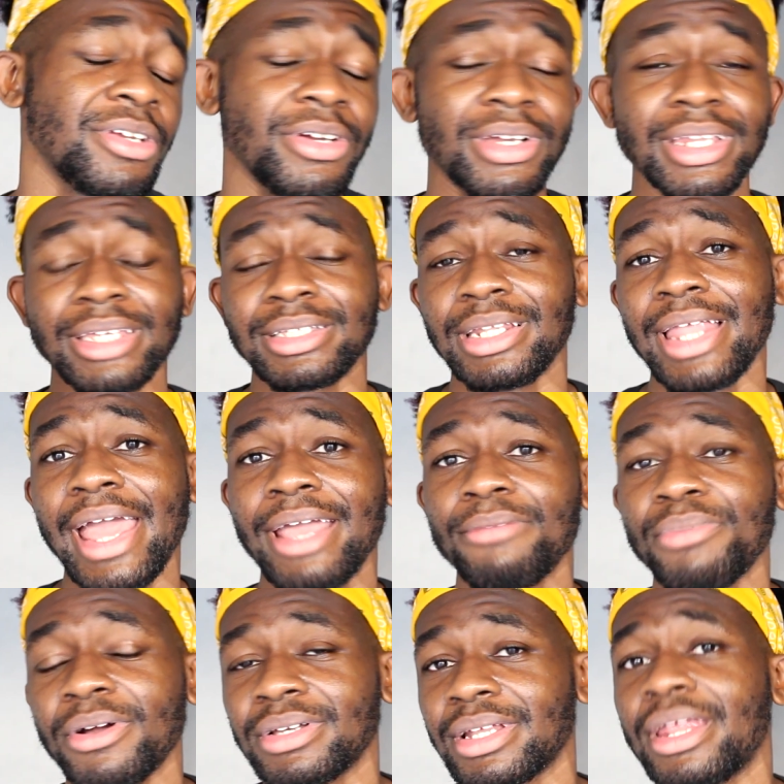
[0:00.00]
click the
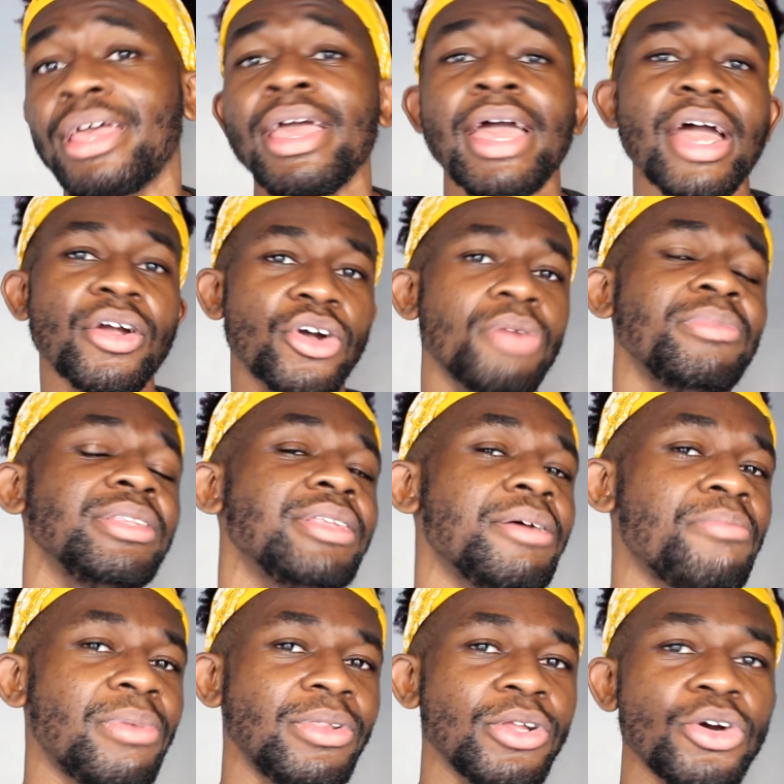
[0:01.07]
like button and comment
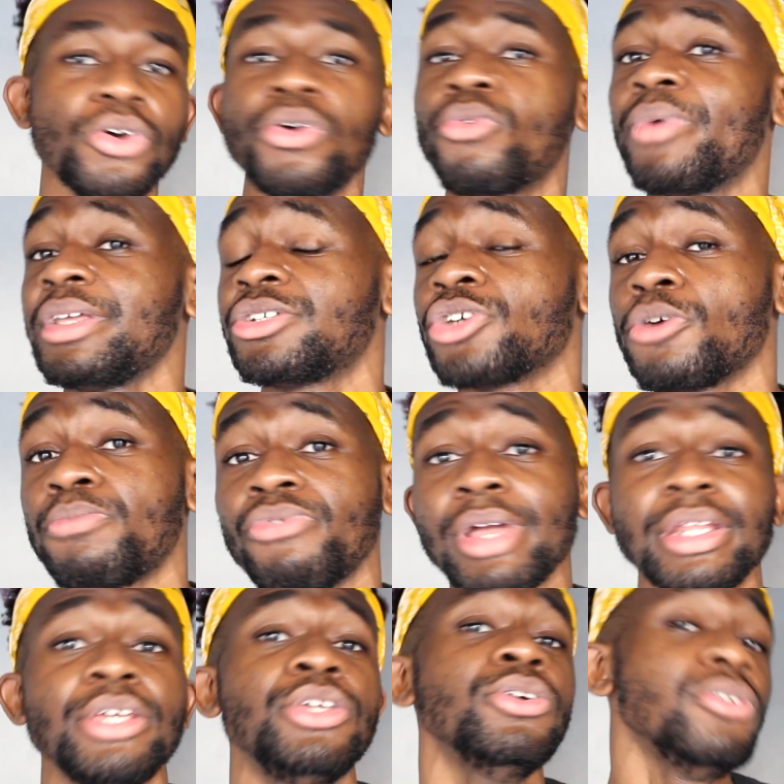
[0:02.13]
down below which
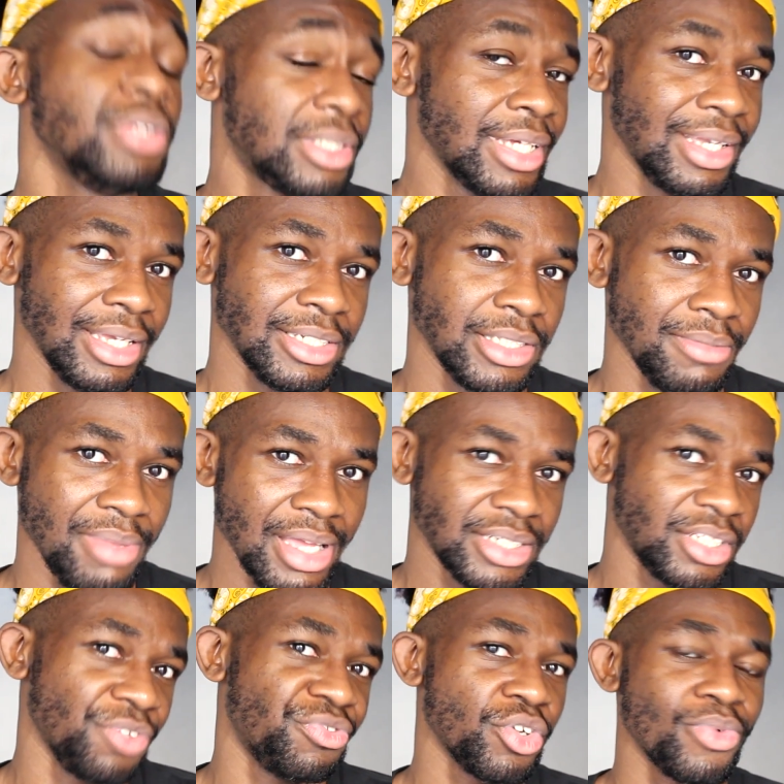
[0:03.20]
operator you think is the
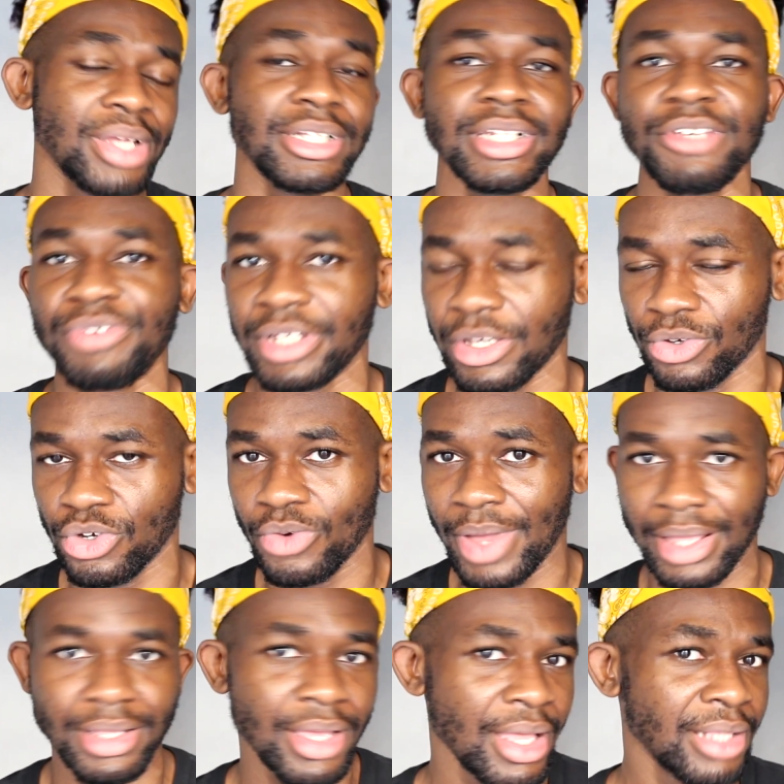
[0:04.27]
best. If you're already living in
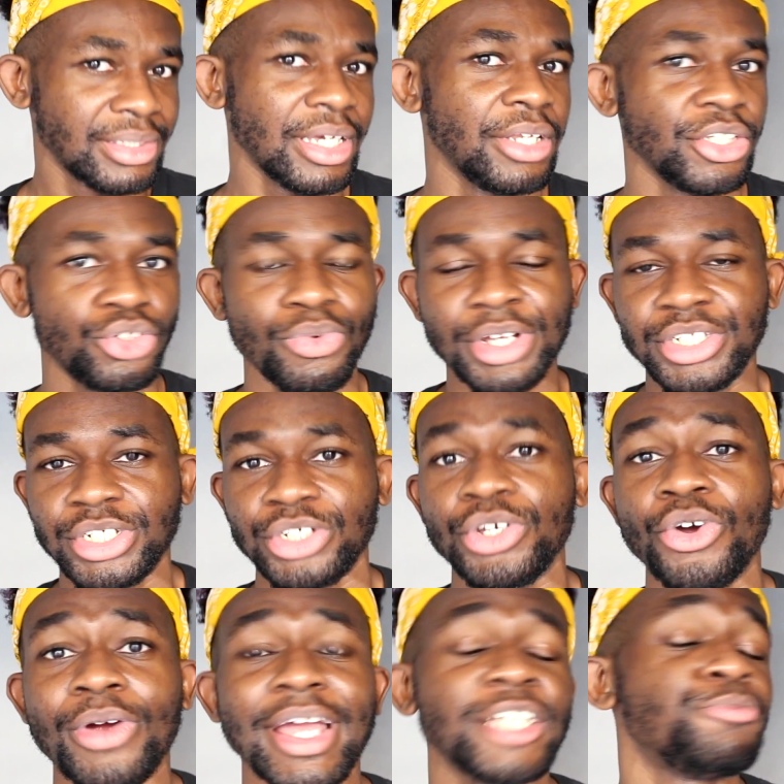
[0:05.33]
Kuwait, tell us what
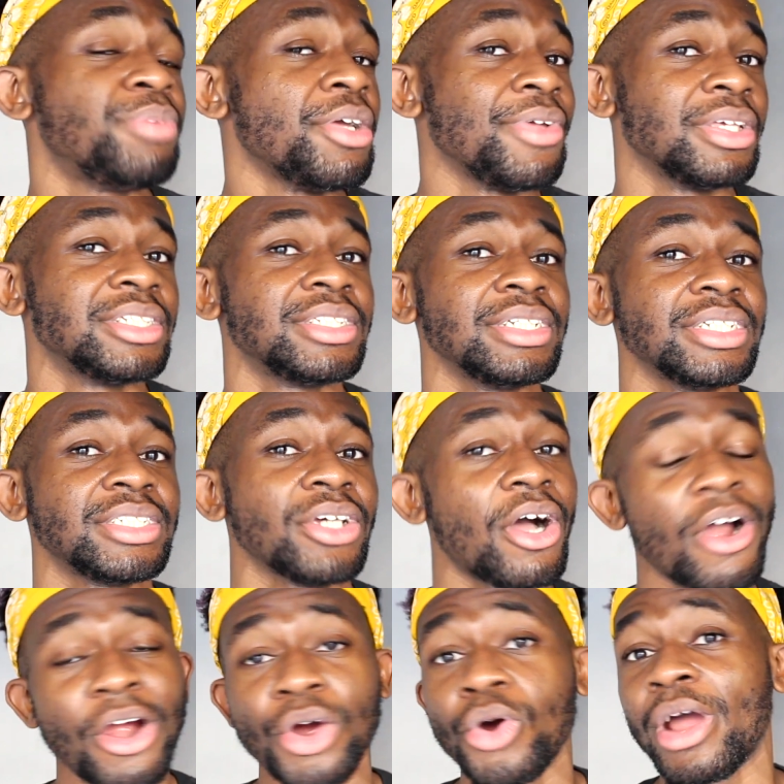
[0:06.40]
your experiences
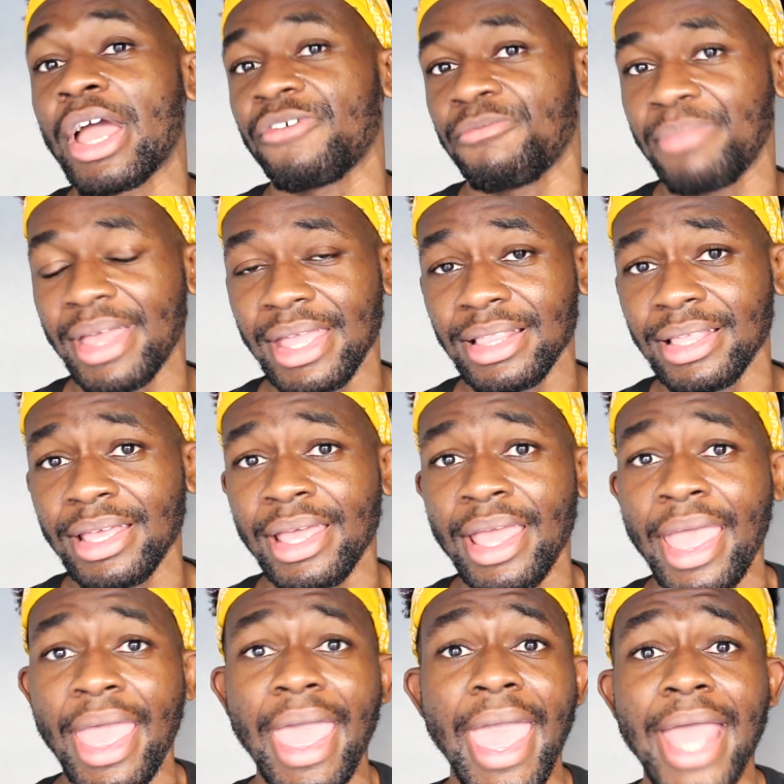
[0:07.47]
are or have been.
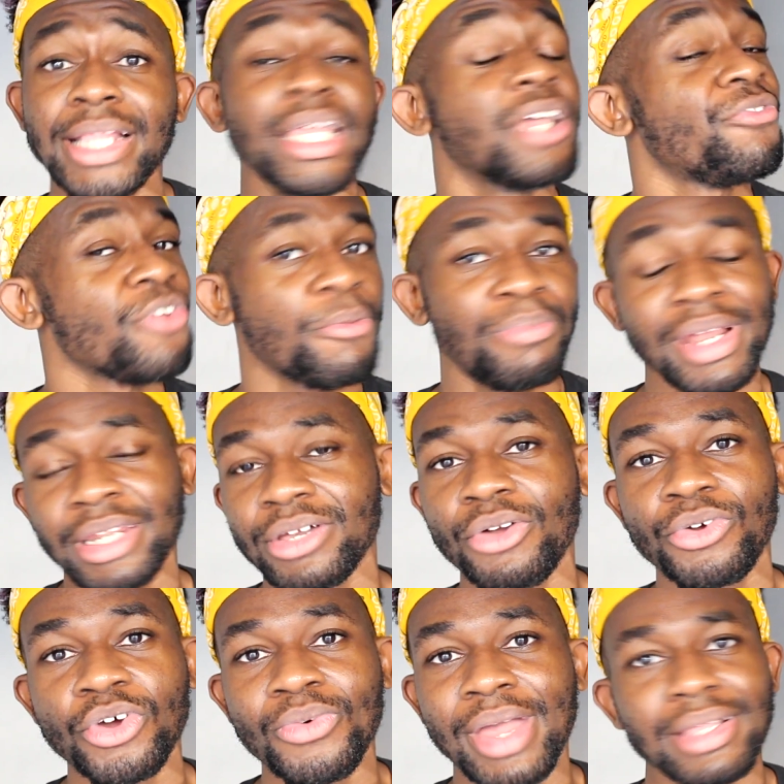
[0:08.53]
And if you're planning on
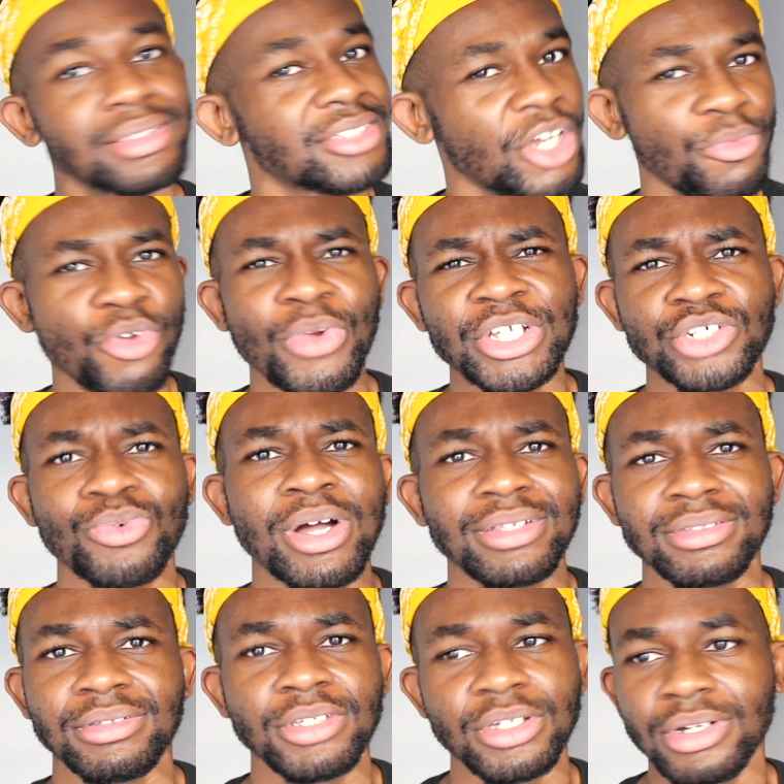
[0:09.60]
Kuwait, tell me which
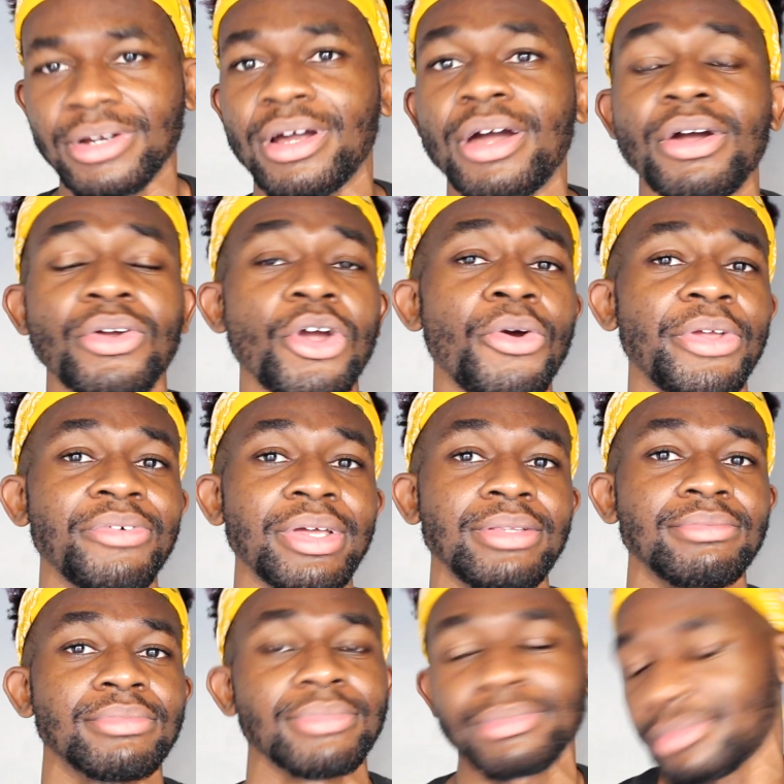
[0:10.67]
one you are going with.
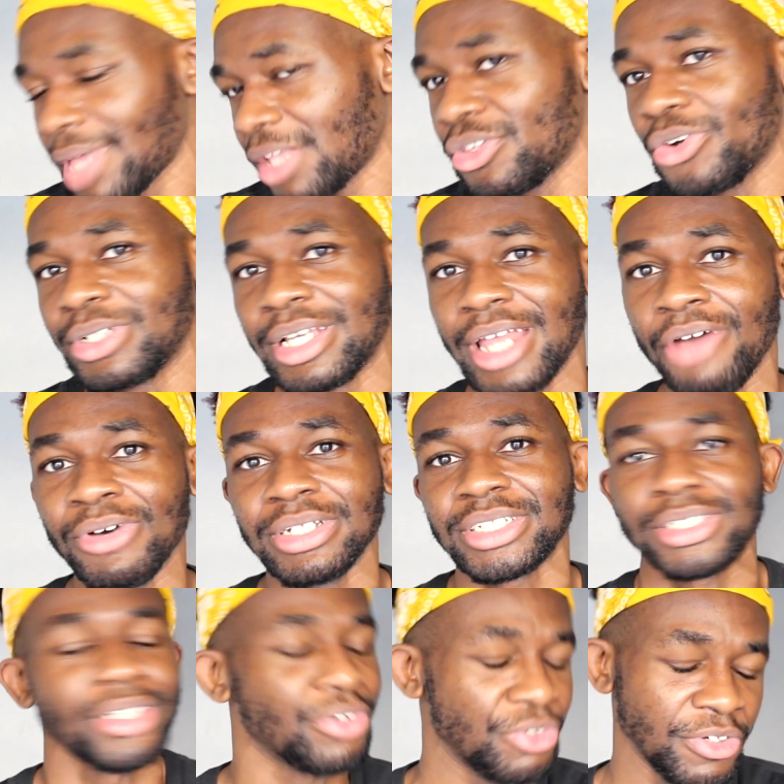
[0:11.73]
I know that I
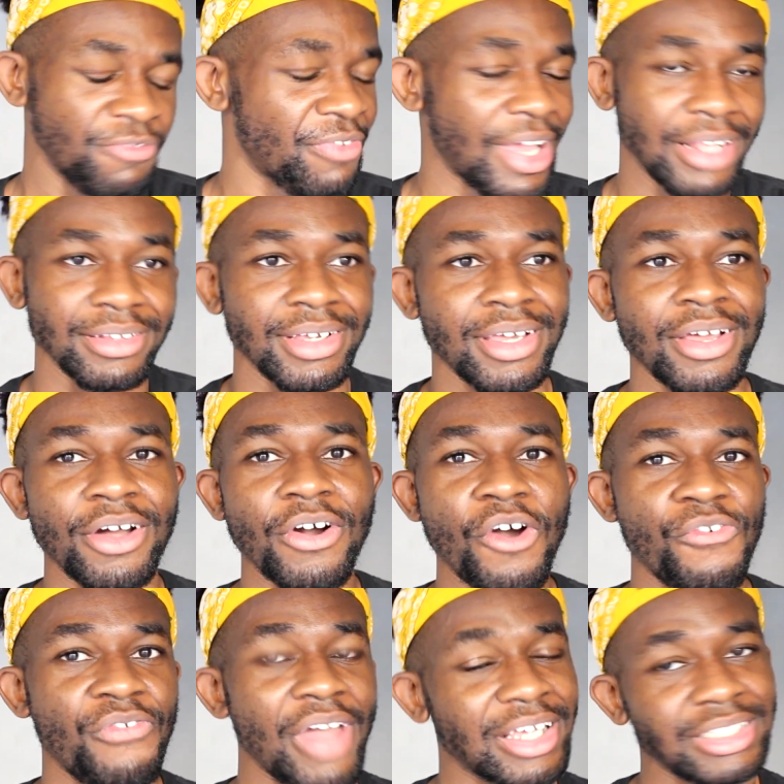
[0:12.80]
was a good fan
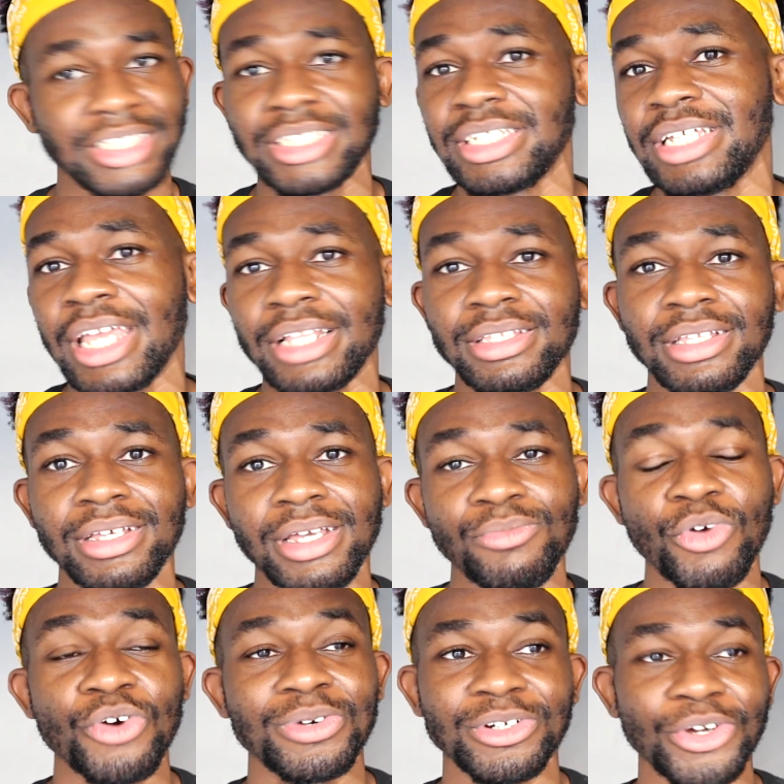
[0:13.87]
of STC and
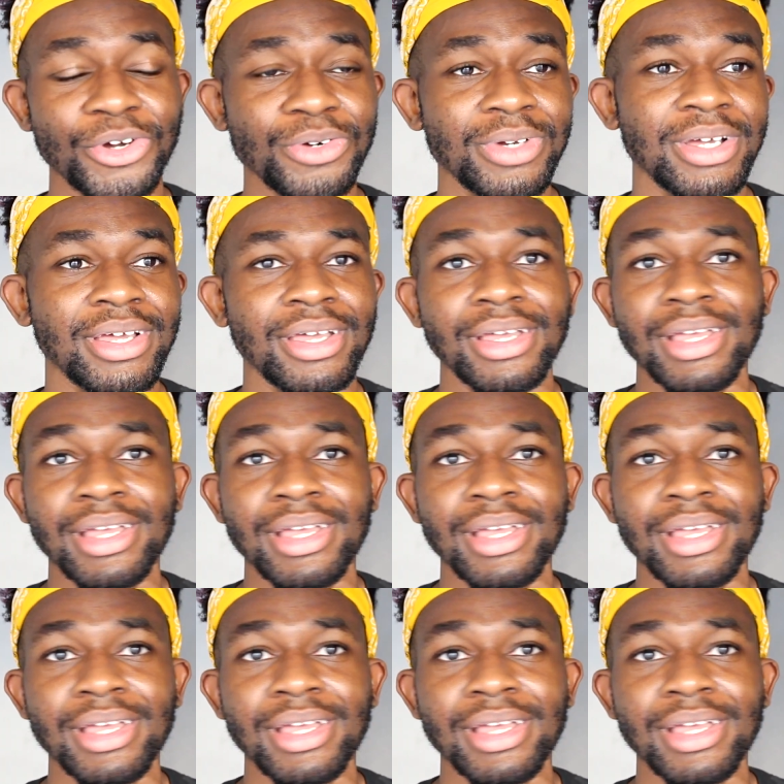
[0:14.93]
Ooredoo.